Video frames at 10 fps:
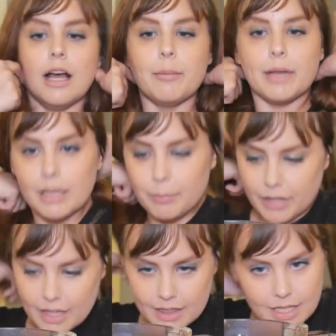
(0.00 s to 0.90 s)
I'm gonna
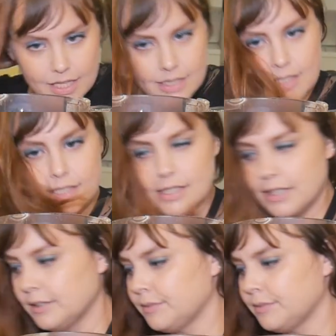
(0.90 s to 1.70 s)
blend this.